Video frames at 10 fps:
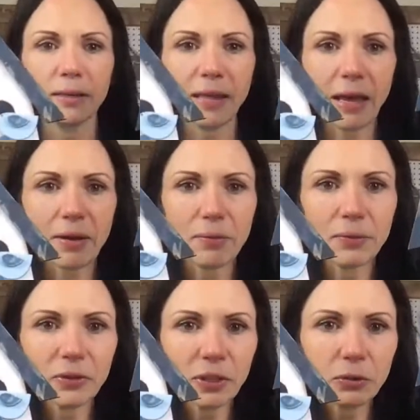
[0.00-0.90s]
that
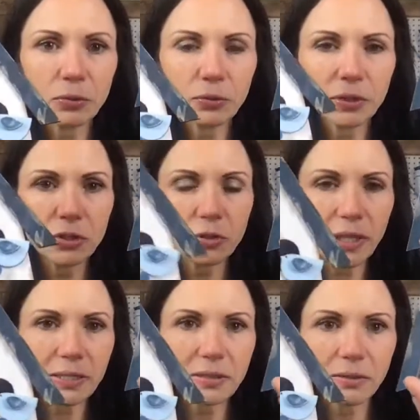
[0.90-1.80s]
really cool
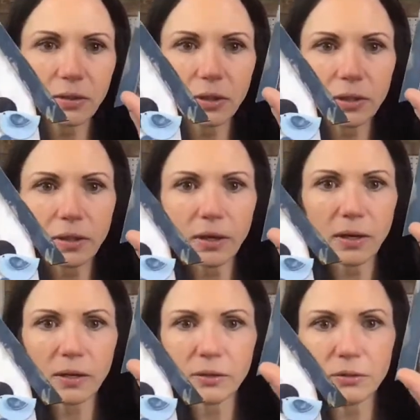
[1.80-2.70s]
distressed look
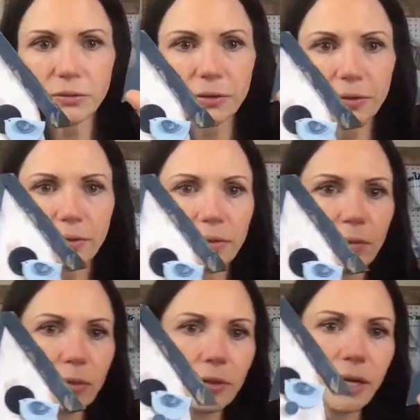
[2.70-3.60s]
all over the
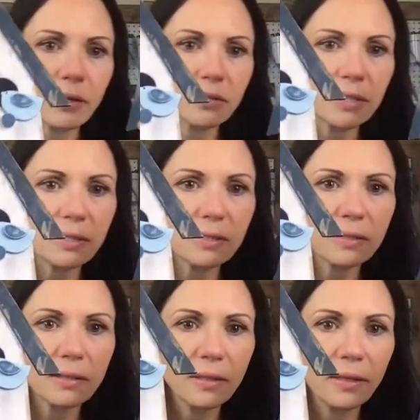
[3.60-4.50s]
birdhouses.
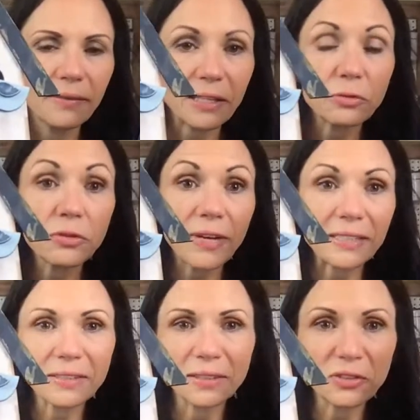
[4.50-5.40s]
That's what the
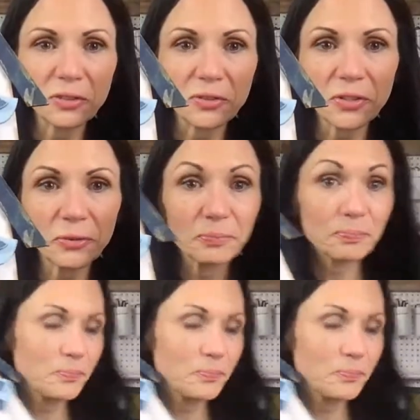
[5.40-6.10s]
Vaseline's going to do.